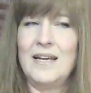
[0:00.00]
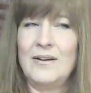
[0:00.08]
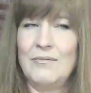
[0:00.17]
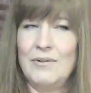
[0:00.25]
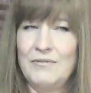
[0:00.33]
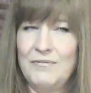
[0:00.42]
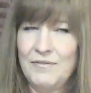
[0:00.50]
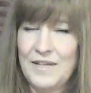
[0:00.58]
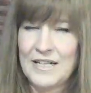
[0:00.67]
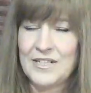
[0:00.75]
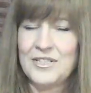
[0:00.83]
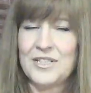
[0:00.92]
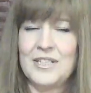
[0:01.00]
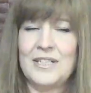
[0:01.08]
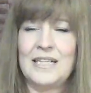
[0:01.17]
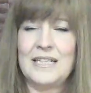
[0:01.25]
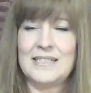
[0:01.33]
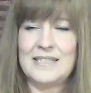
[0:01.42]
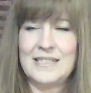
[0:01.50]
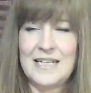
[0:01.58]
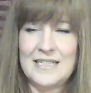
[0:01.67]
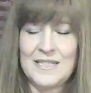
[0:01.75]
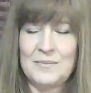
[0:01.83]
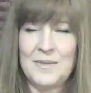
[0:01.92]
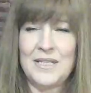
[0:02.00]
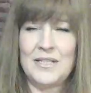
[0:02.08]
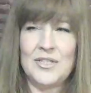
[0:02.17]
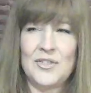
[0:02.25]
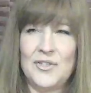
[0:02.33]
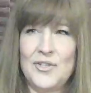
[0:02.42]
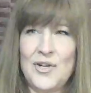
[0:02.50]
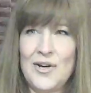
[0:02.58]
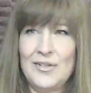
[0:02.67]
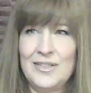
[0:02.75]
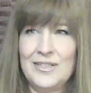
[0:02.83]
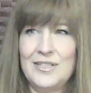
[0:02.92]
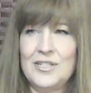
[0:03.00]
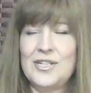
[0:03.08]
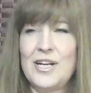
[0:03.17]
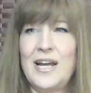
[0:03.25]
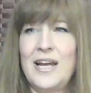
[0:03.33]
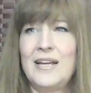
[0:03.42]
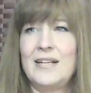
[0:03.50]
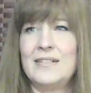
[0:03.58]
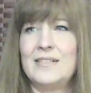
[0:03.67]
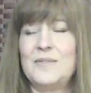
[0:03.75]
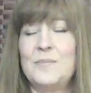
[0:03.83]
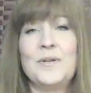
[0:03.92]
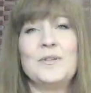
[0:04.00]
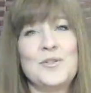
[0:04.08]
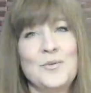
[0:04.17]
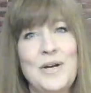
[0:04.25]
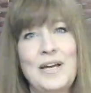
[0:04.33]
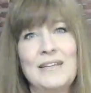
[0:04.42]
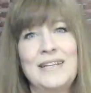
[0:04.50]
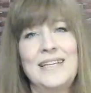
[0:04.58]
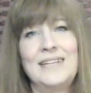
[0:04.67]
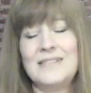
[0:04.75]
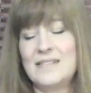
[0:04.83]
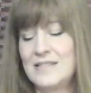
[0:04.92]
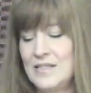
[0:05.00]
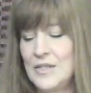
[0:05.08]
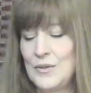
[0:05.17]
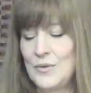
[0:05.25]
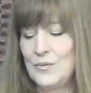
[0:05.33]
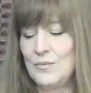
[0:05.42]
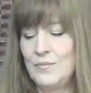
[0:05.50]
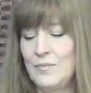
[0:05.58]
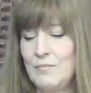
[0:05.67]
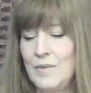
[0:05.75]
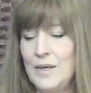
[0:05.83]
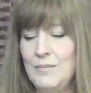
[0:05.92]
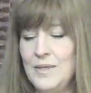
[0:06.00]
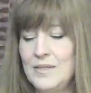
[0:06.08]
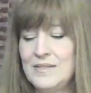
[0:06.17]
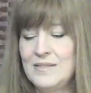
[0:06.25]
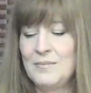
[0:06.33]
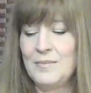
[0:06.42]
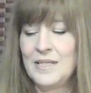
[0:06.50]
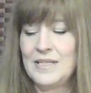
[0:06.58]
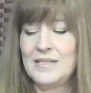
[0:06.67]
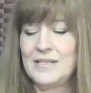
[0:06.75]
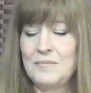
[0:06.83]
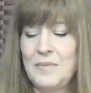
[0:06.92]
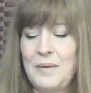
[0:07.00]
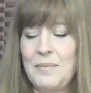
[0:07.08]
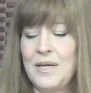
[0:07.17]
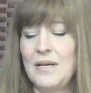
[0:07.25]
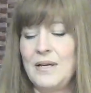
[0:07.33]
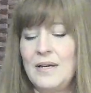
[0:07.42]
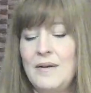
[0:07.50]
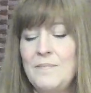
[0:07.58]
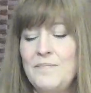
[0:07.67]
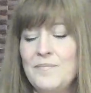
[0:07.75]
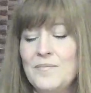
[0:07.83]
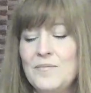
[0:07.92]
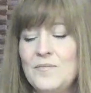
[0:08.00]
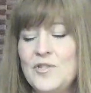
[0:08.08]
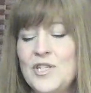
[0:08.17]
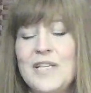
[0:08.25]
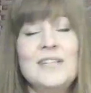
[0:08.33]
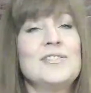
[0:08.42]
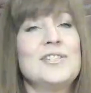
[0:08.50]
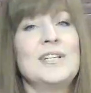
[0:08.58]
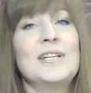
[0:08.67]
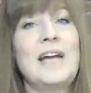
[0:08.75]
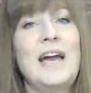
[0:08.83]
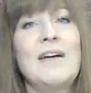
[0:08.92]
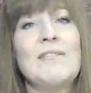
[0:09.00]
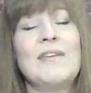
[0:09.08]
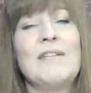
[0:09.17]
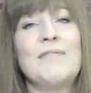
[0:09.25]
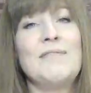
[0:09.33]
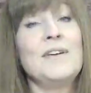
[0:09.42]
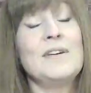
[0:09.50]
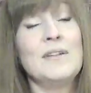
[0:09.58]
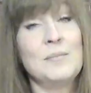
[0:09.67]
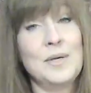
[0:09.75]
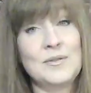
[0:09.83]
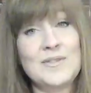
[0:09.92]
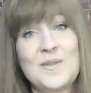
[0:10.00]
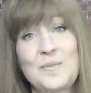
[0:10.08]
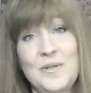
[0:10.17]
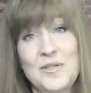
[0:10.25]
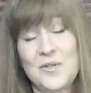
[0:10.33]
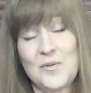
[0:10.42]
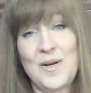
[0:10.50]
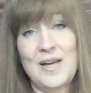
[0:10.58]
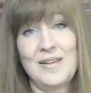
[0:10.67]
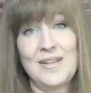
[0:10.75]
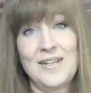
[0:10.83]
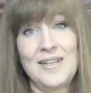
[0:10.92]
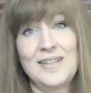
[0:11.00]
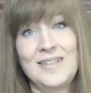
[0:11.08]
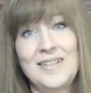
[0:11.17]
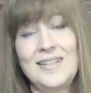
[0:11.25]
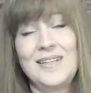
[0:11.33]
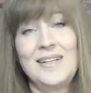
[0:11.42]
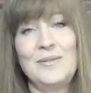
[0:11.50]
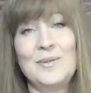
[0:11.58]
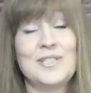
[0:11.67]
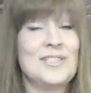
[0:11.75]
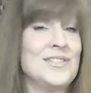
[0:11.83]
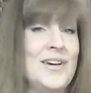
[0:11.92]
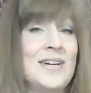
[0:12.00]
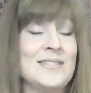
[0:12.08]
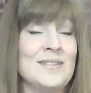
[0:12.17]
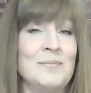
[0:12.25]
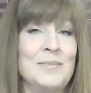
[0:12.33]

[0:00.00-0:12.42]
reflection, assessment, knowledge, and spirituality. So maybe somebody's maybe changing how they feel about spirituality, which is awesome